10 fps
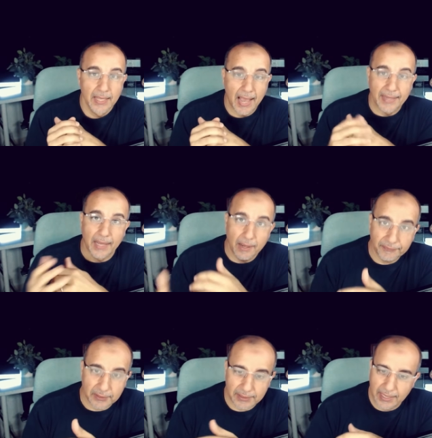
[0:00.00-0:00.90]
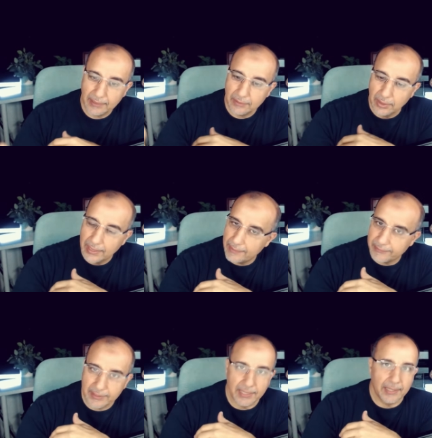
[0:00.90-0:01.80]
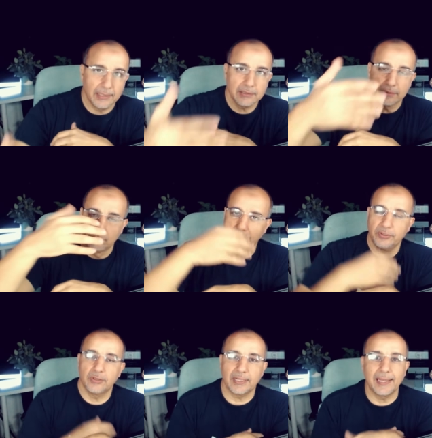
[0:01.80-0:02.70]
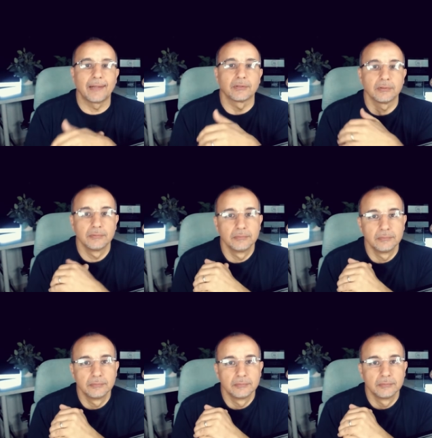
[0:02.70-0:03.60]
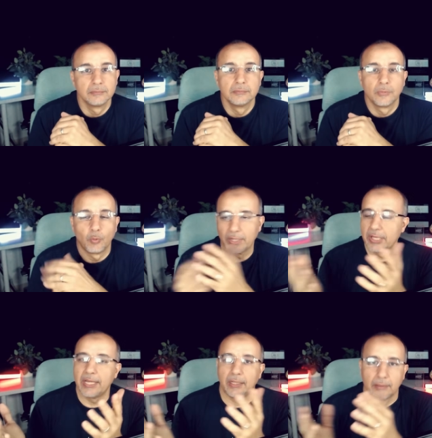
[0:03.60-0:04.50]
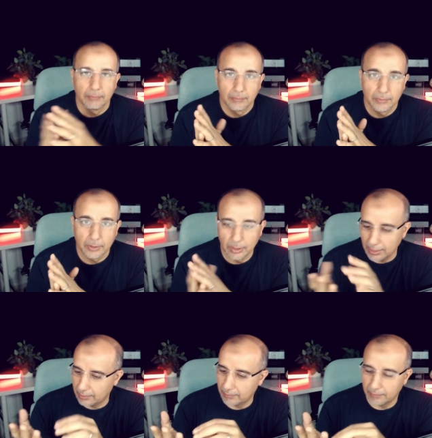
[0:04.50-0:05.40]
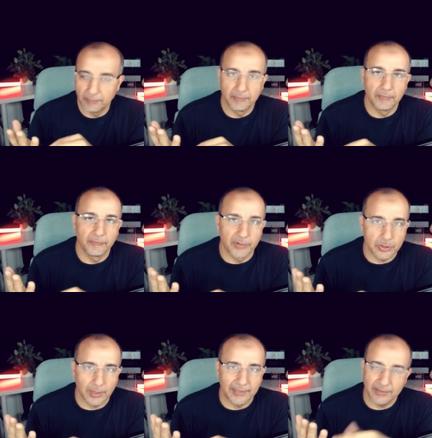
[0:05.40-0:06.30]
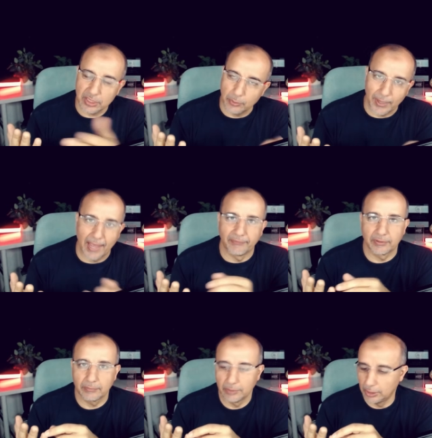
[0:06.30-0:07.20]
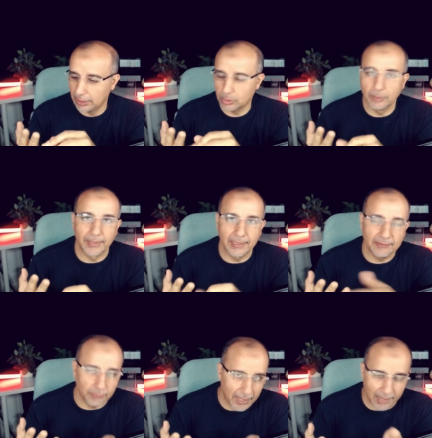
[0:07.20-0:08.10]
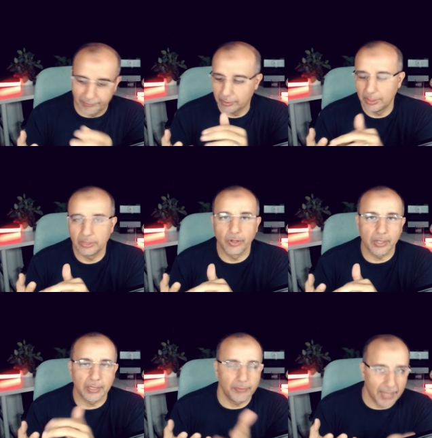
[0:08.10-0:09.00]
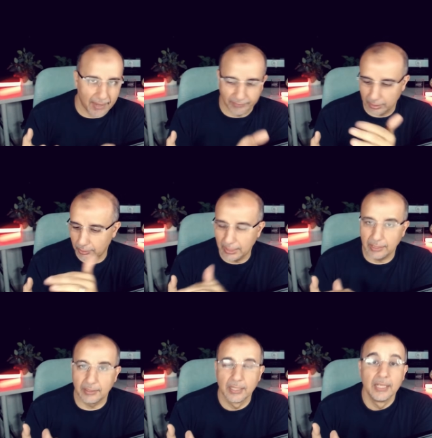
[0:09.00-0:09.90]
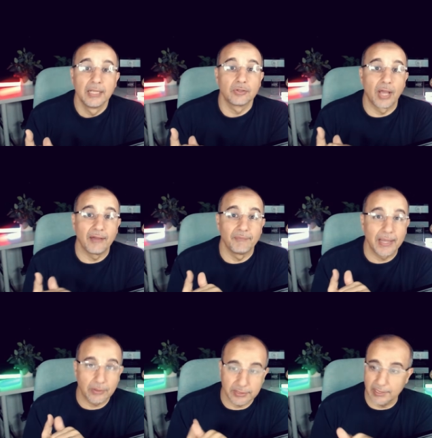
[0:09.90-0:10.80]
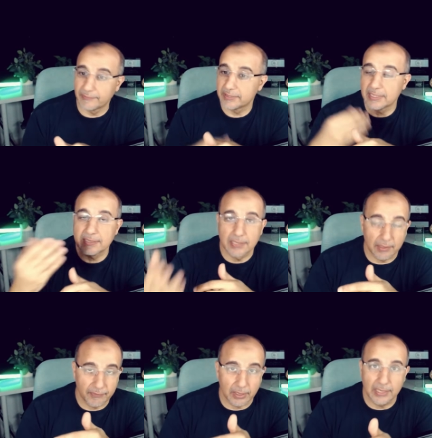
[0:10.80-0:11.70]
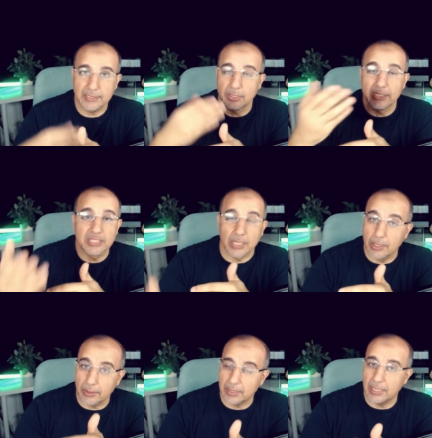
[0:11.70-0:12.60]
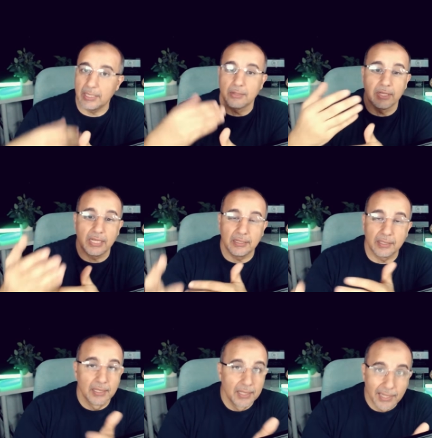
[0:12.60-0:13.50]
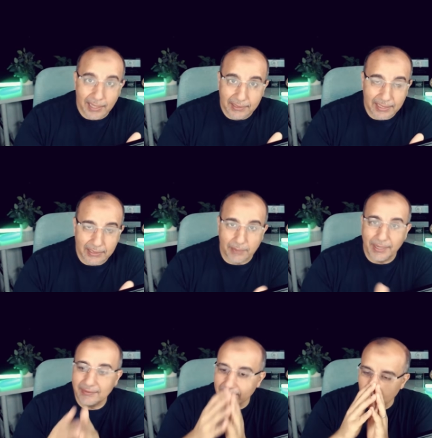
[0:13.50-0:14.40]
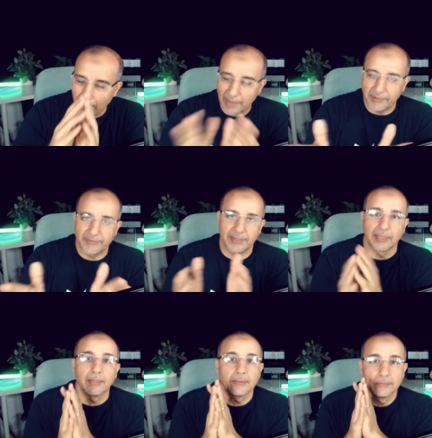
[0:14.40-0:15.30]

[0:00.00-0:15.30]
And after that, everything else, move it to the cloud. What do you need? You need Virtualization, we have it. You need Kubernetes, we have it. You need Docker, we have it. You need to have microservices, serverless, you need security, you need uh, databases, we have everything.